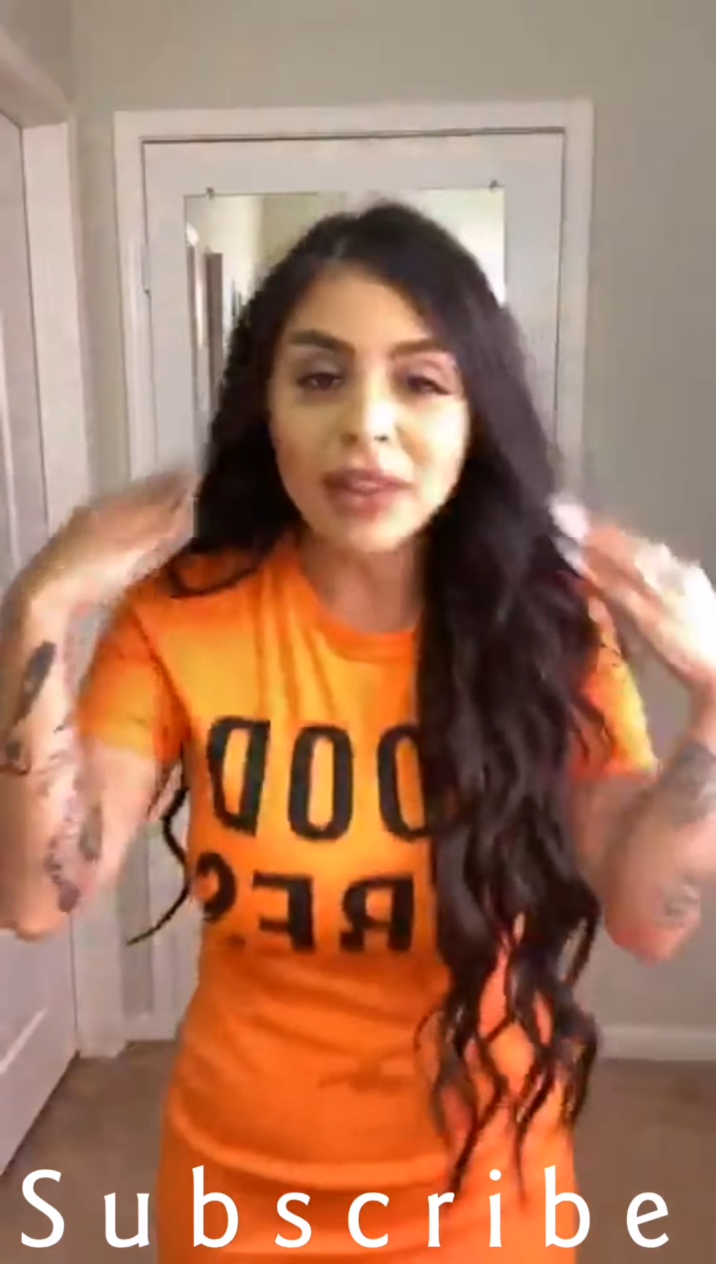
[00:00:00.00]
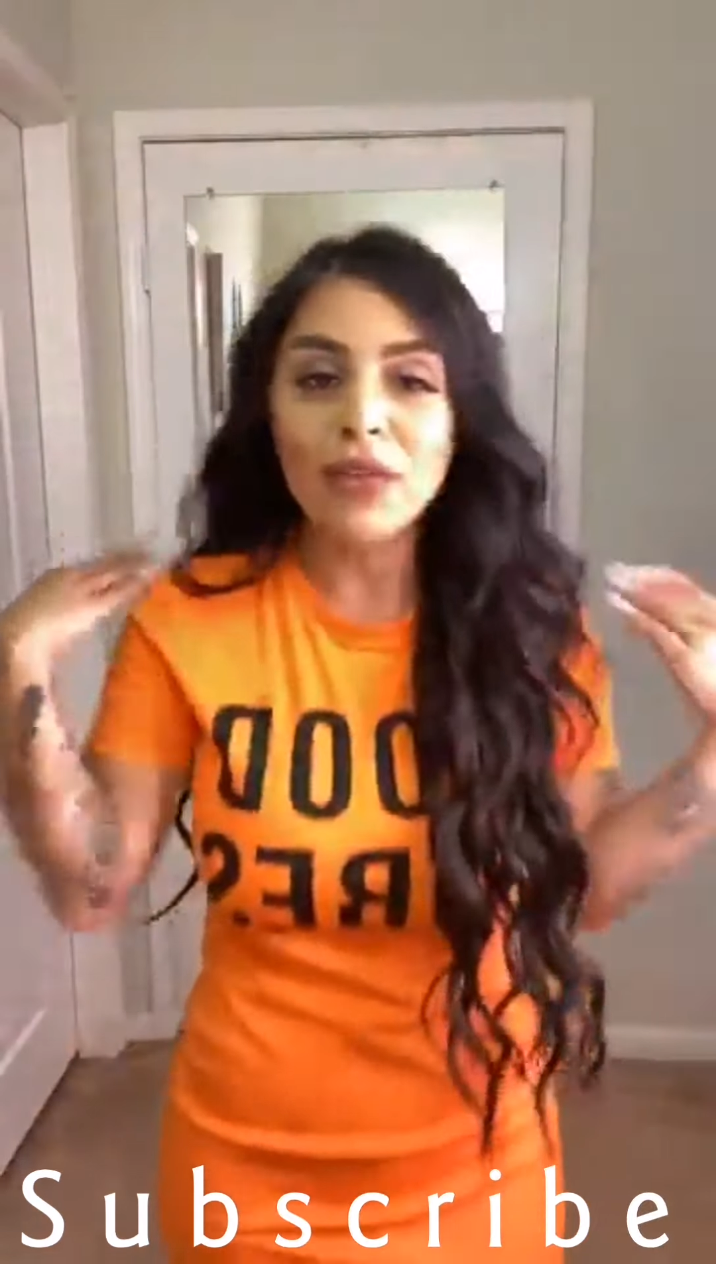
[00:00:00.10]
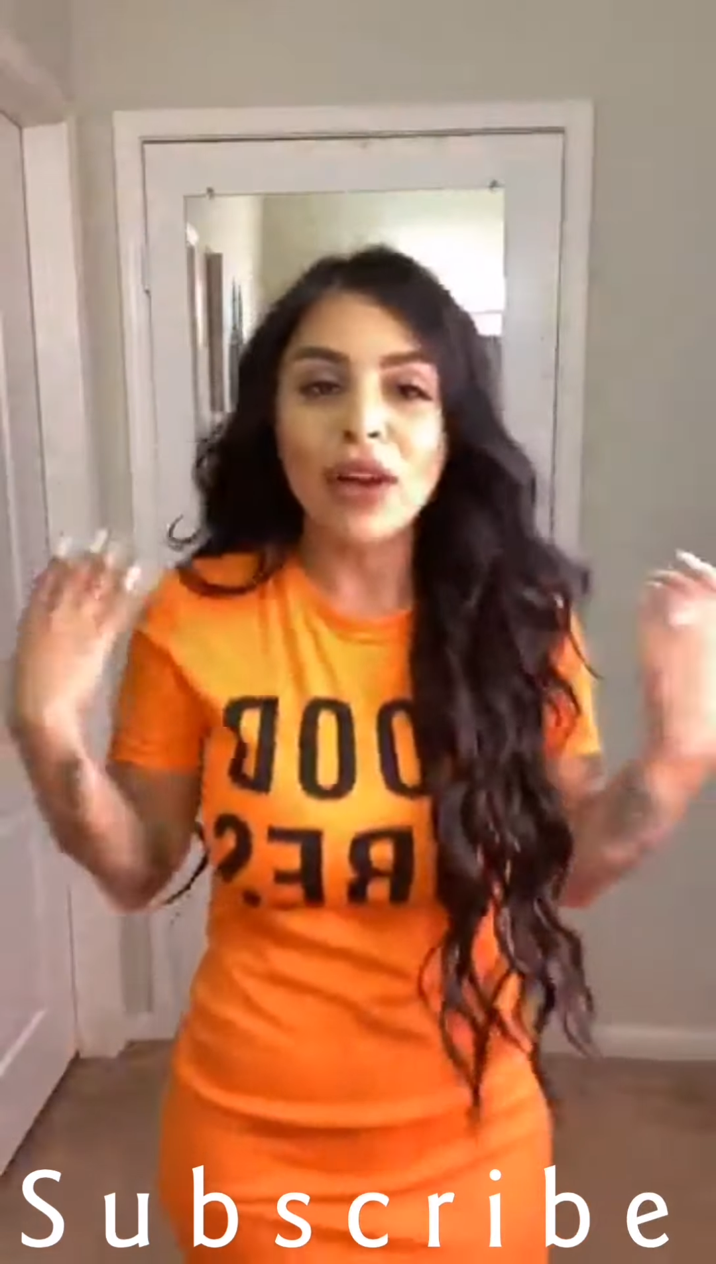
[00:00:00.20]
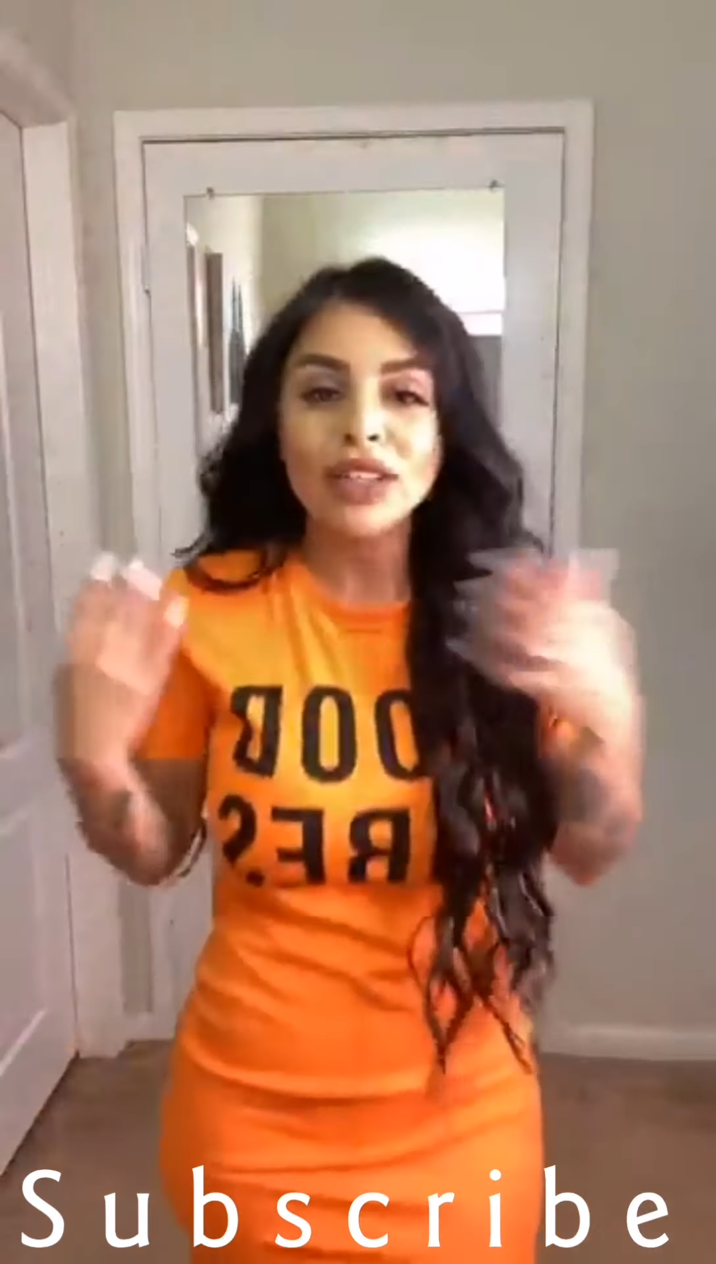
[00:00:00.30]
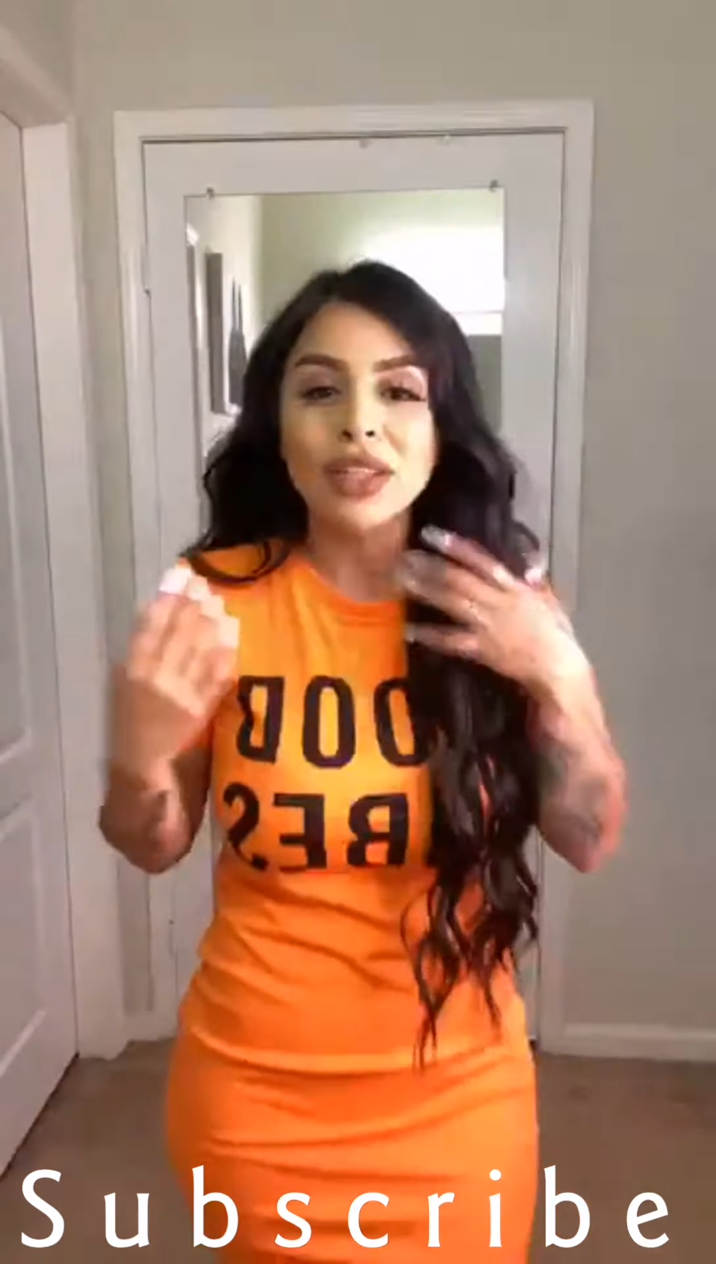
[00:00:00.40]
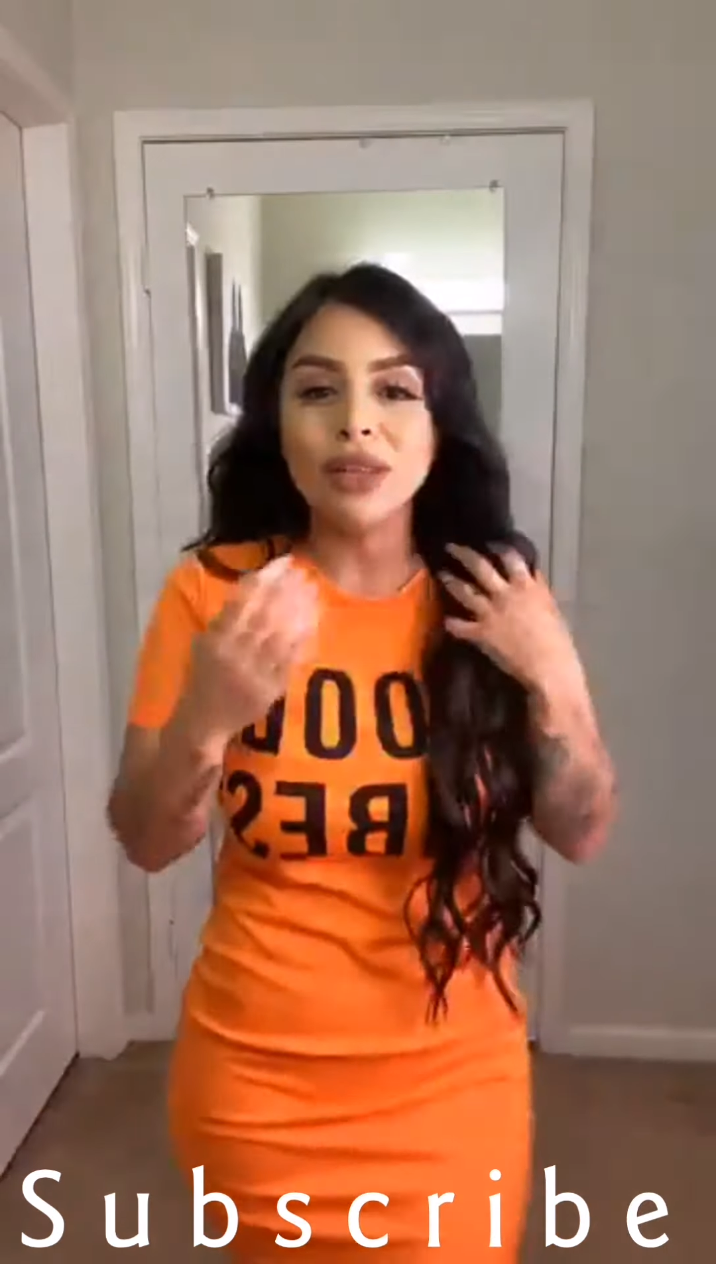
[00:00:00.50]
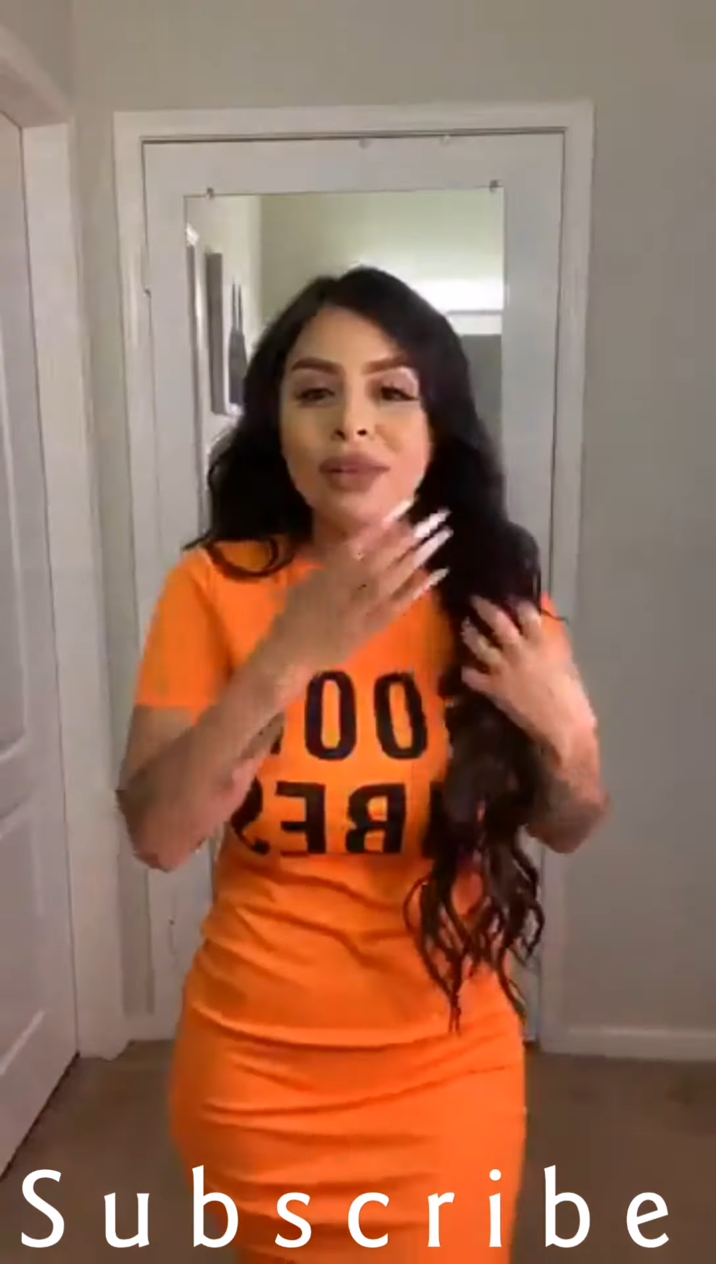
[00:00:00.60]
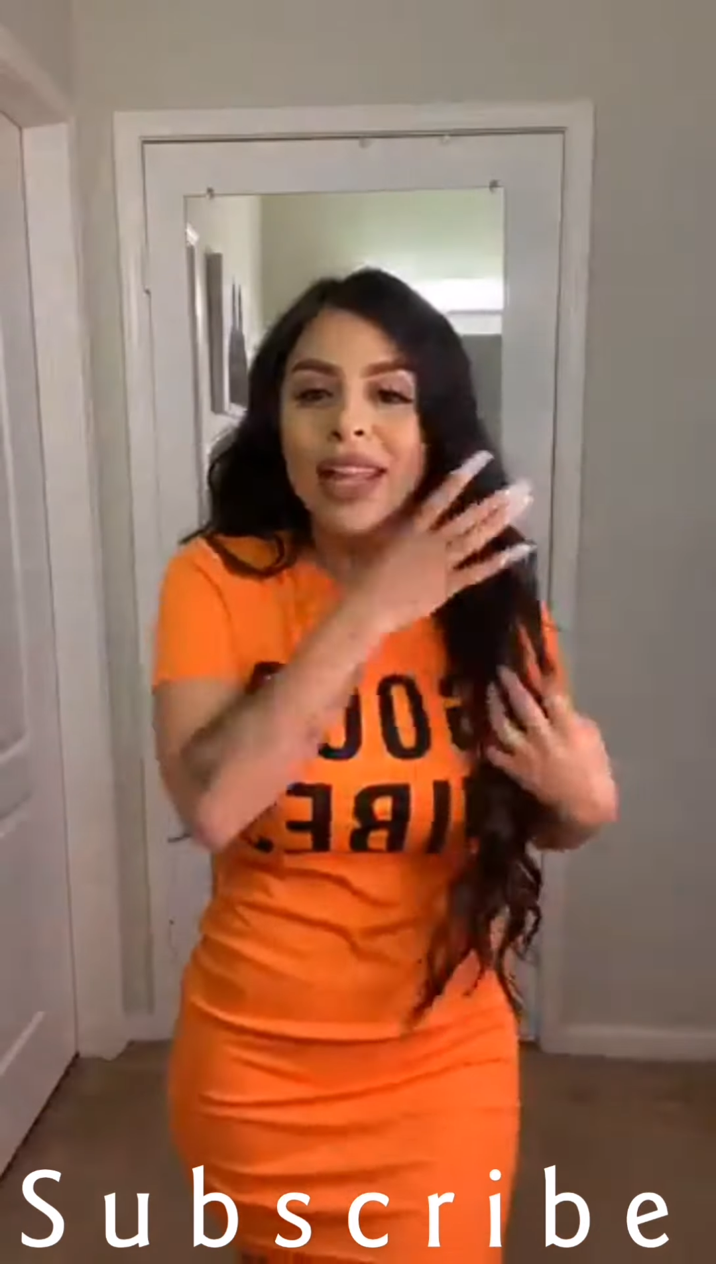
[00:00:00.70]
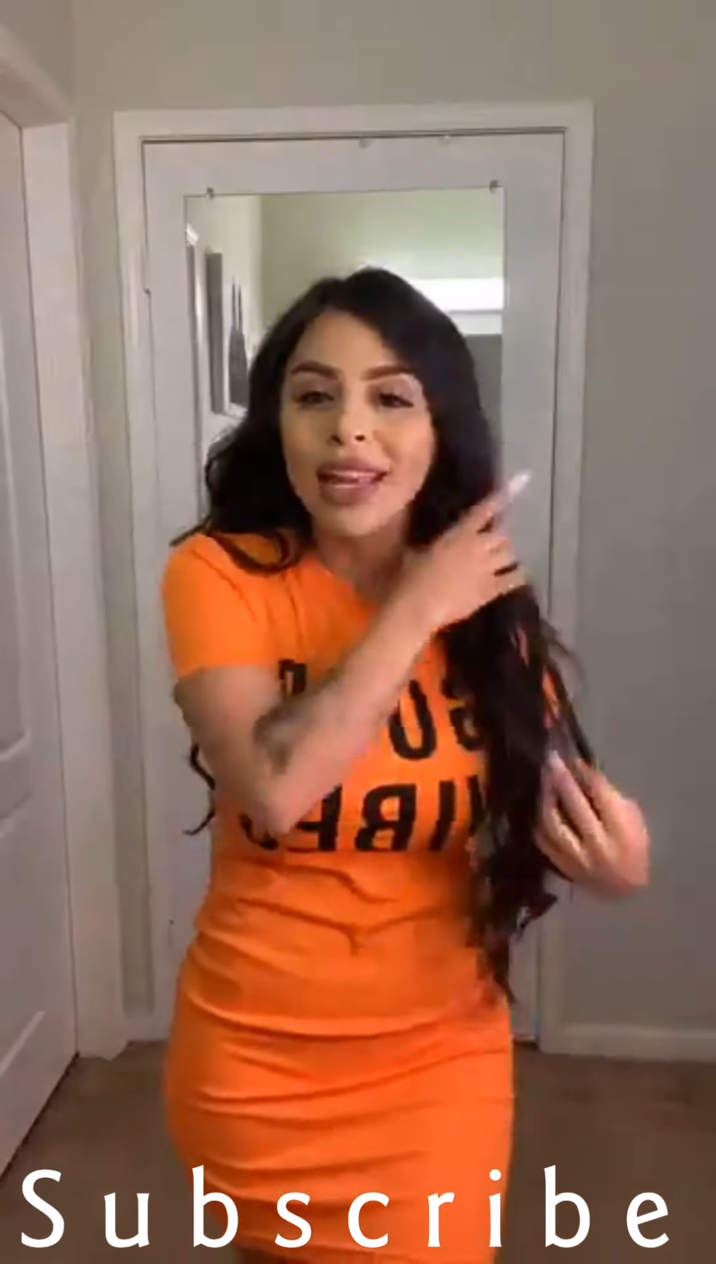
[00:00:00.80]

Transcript: I love watching you.